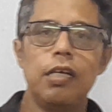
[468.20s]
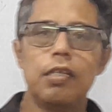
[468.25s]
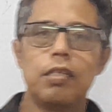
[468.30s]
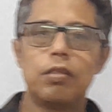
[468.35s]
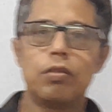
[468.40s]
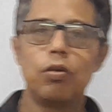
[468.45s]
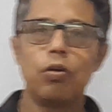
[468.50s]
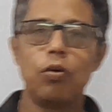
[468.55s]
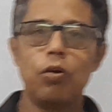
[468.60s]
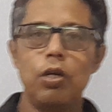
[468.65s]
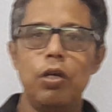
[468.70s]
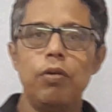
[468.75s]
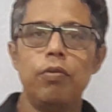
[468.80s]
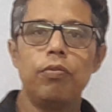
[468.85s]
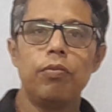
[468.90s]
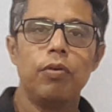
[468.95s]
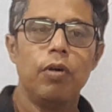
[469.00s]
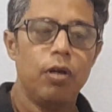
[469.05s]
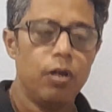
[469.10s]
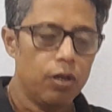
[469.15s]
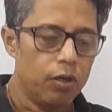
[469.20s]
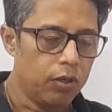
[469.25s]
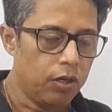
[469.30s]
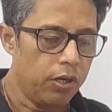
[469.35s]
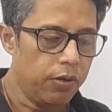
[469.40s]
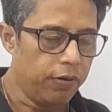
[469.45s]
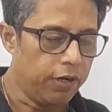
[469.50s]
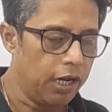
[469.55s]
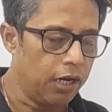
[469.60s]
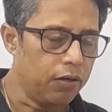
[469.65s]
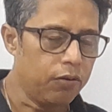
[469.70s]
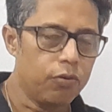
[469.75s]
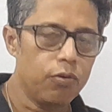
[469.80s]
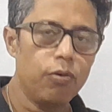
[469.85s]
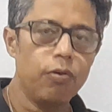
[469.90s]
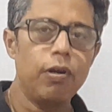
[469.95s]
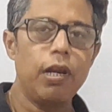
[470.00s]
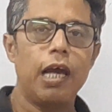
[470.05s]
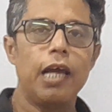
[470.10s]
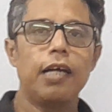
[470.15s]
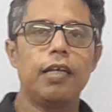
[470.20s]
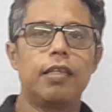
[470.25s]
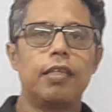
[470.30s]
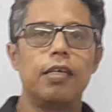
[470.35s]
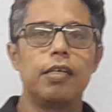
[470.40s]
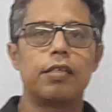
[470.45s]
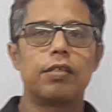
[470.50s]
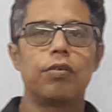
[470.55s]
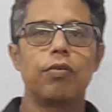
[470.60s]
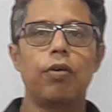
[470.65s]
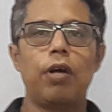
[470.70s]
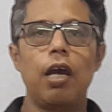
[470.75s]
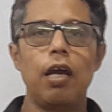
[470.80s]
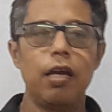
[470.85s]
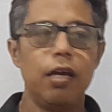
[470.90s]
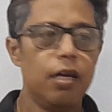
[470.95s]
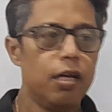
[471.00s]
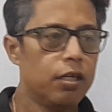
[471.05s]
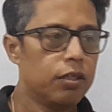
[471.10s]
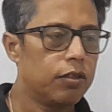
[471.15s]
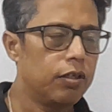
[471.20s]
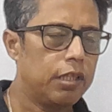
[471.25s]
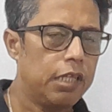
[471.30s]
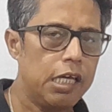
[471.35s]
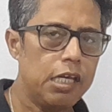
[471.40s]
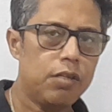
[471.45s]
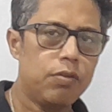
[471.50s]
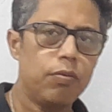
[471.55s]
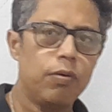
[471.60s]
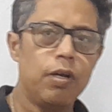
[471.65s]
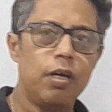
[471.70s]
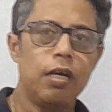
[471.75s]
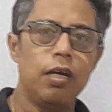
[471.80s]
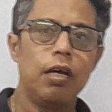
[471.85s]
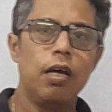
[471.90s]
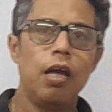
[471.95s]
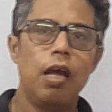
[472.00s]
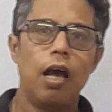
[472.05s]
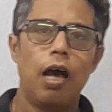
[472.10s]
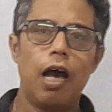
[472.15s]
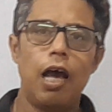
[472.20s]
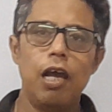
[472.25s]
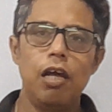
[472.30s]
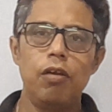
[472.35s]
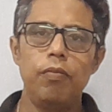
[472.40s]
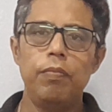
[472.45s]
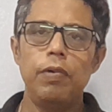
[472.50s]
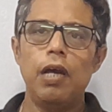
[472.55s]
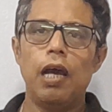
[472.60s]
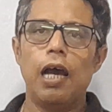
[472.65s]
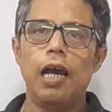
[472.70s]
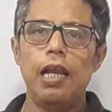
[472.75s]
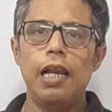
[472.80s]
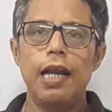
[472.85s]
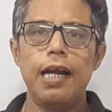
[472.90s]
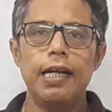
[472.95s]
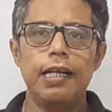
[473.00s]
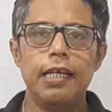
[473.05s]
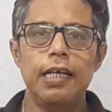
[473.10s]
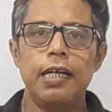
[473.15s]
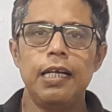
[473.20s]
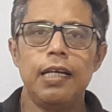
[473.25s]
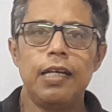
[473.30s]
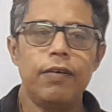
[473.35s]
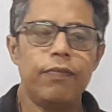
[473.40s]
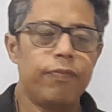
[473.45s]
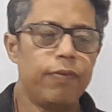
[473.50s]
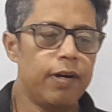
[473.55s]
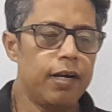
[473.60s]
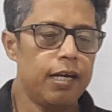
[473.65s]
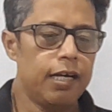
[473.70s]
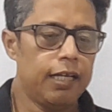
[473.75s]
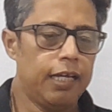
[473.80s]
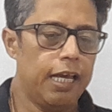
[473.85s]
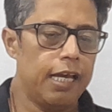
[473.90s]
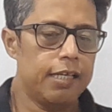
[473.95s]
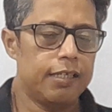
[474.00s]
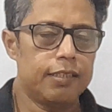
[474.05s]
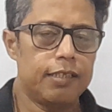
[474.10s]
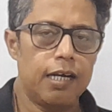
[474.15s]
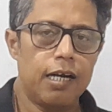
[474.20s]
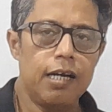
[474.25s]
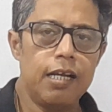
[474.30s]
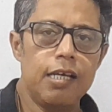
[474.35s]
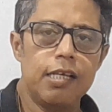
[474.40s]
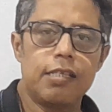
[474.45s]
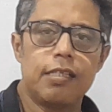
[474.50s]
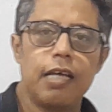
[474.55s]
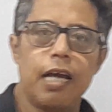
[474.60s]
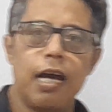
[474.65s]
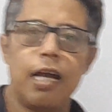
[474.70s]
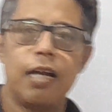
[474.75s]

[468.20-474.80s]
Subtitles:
this. So you can go like this. Okay, so this way I will be highlighting different case studies,